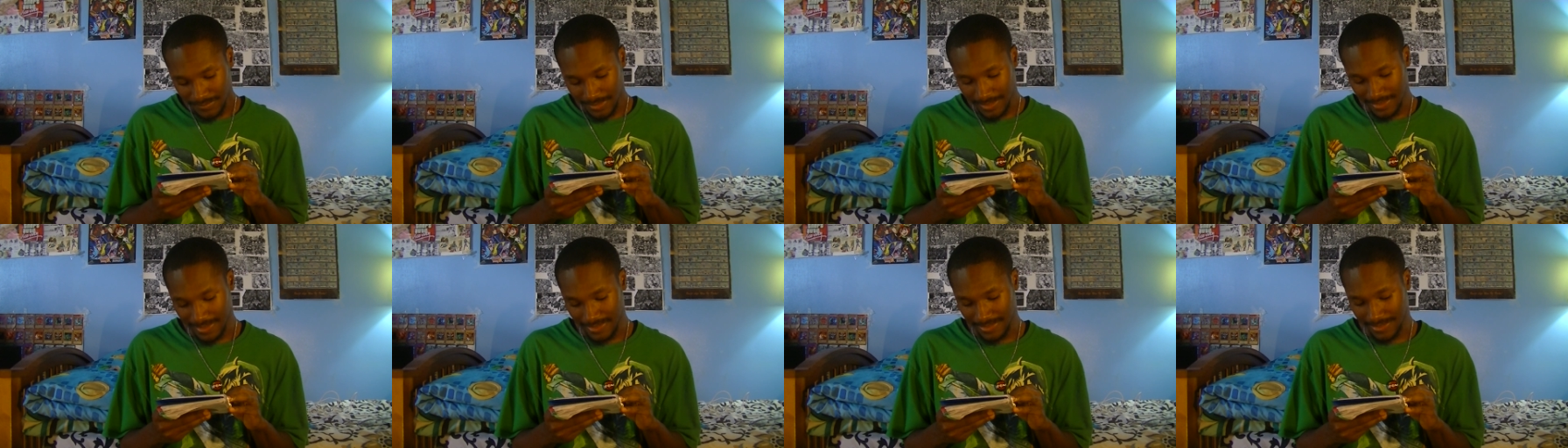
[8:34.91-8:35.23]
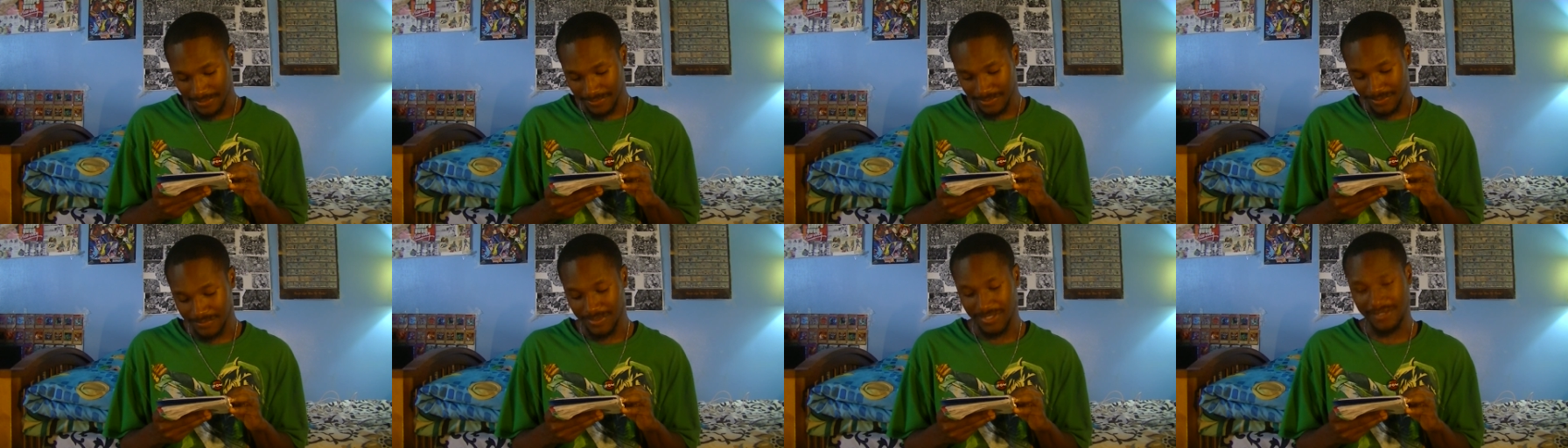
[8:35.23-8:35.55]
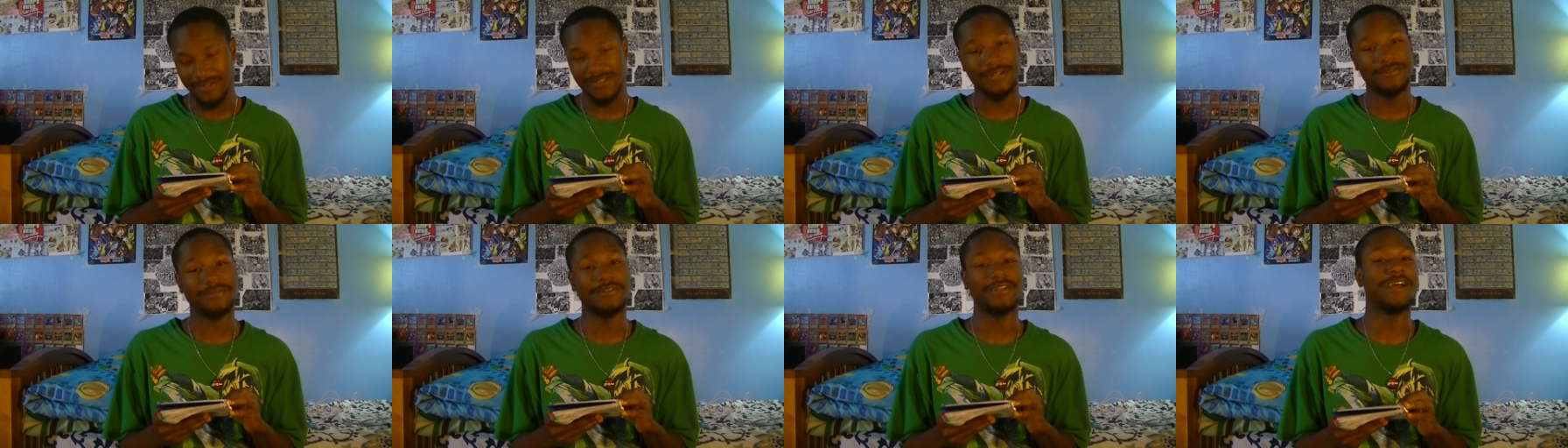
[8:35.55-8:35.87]
and it will be
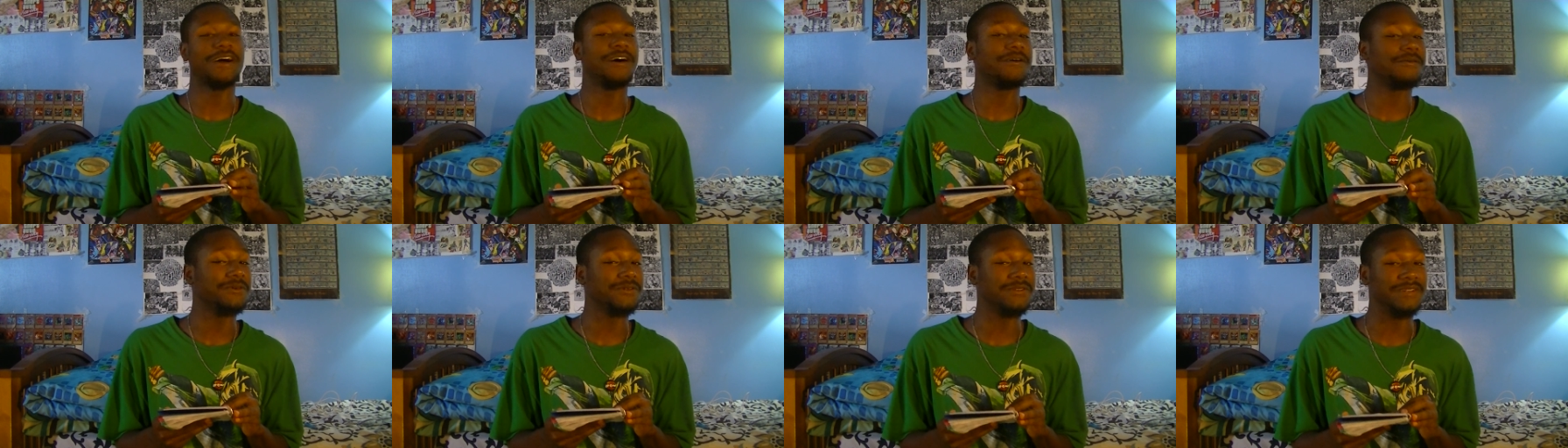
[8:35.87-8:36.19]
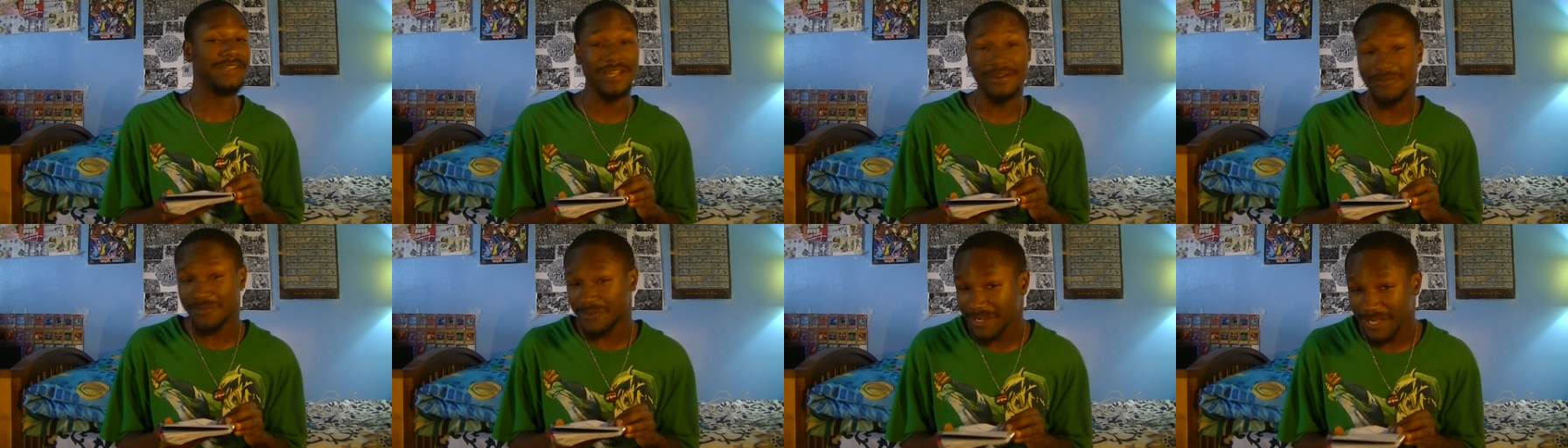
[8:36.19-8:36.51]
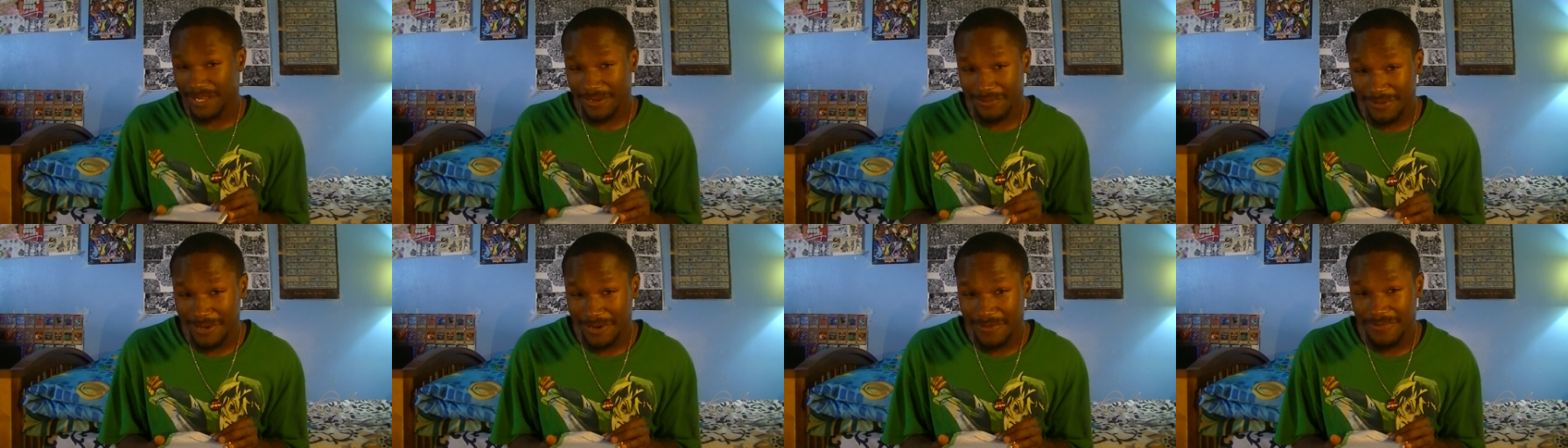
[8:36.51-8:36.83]
something I will never
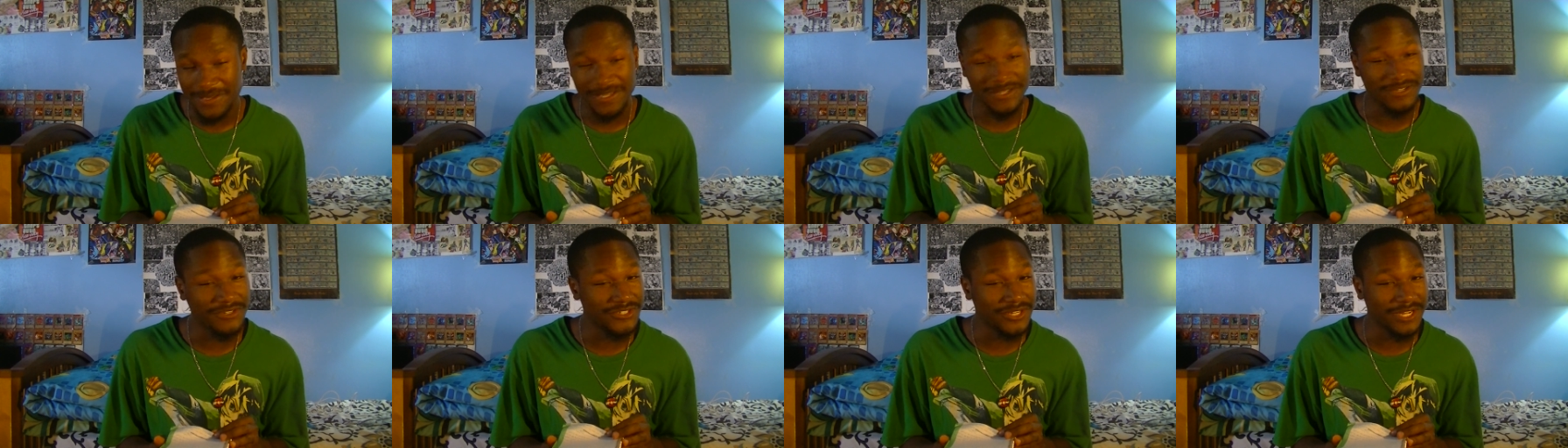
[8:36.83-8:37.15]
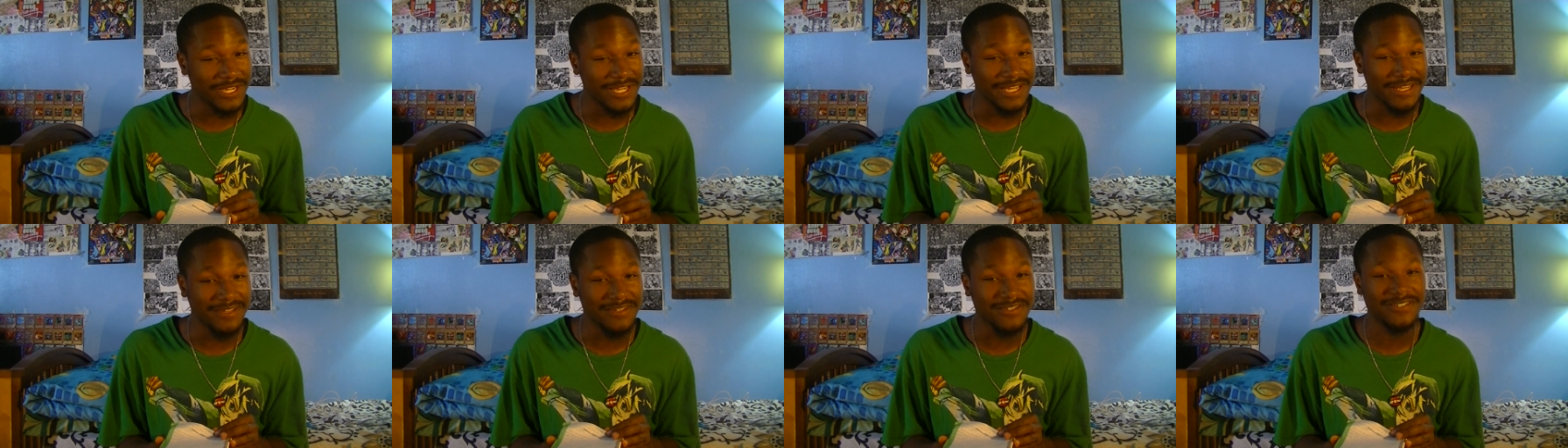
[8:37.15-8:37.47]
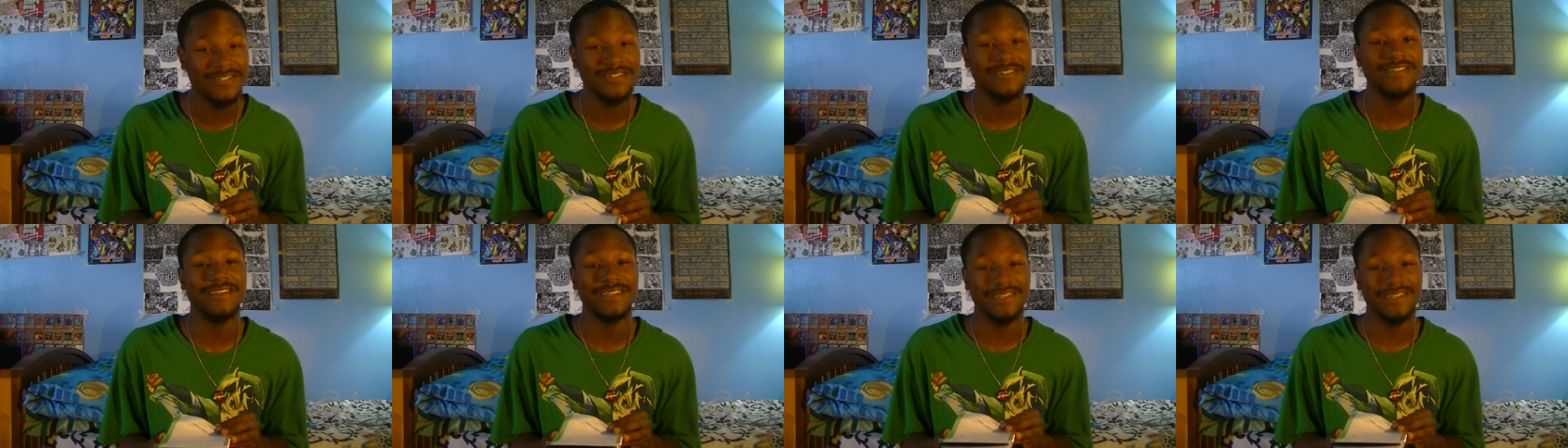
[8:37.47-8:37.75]
give up and change.